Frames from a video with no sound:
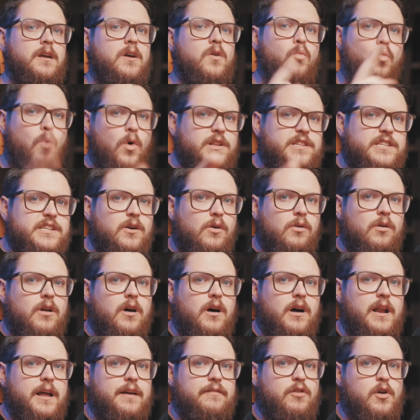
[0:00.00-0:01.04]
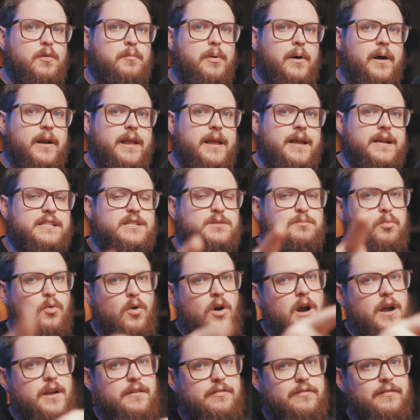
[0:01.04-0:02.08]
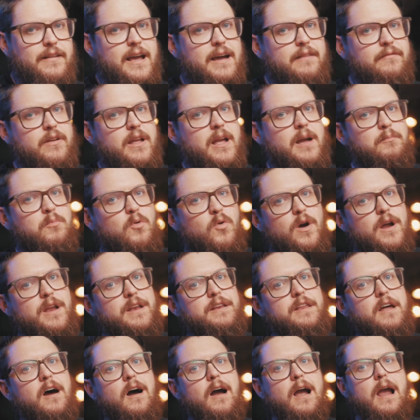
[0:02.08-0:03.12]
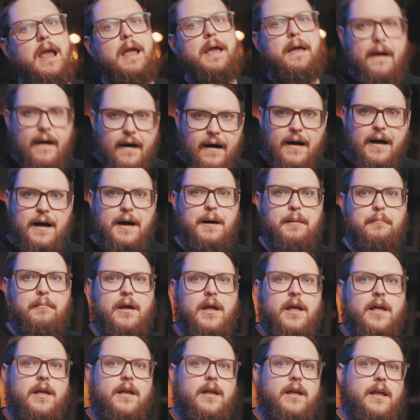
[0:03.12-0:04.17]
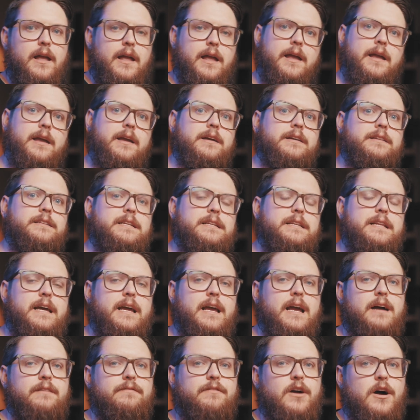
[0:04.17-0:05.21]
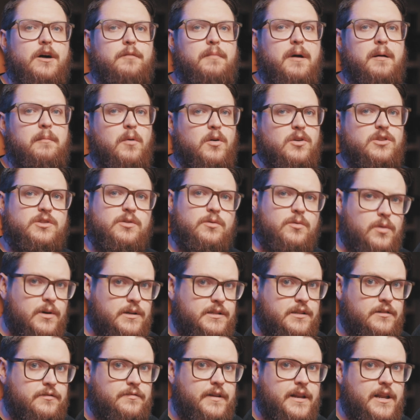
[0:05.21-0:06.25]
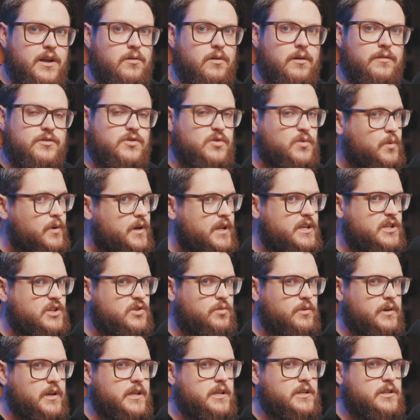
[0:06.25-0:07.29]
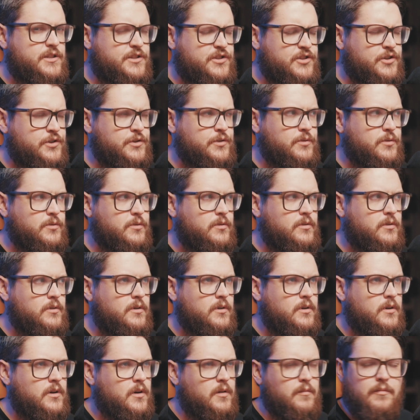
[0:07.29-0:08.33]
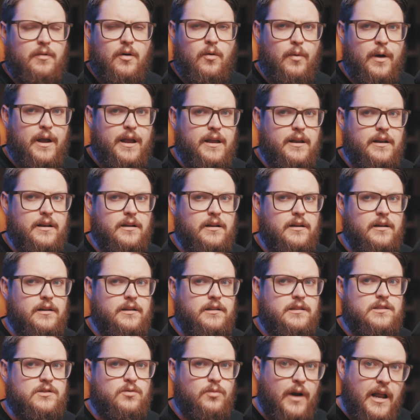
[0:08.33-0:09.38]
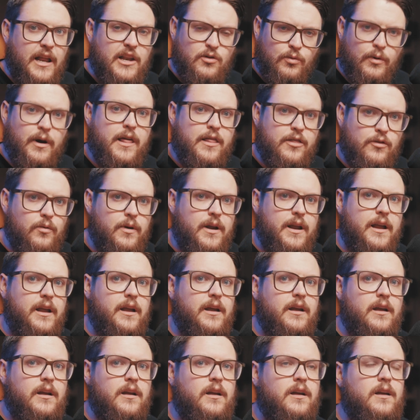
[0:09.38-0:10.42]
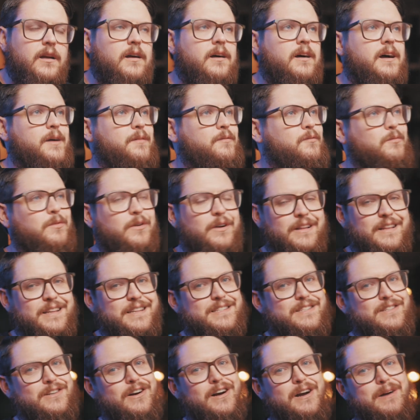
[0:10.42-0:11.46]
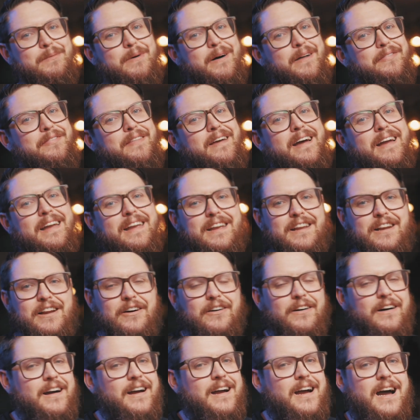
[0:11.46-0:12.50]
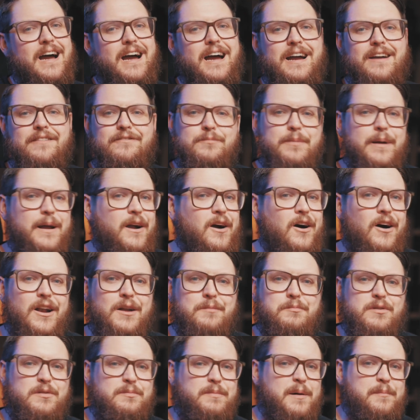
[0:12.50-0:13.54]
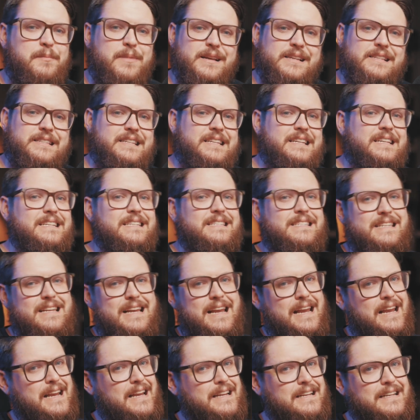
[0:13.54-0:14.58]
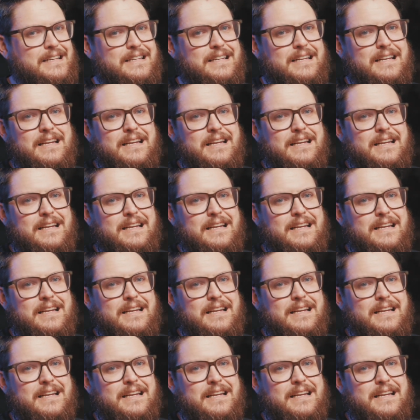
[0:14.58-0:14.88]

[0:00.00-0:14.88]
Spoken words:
What's going on, everybody? It's Brian from NaviUpgrade.com, and today I've got my most requested video of 2022, but wait, it's 2023. I'm really sorry about that. You know, I've been caught up with my business and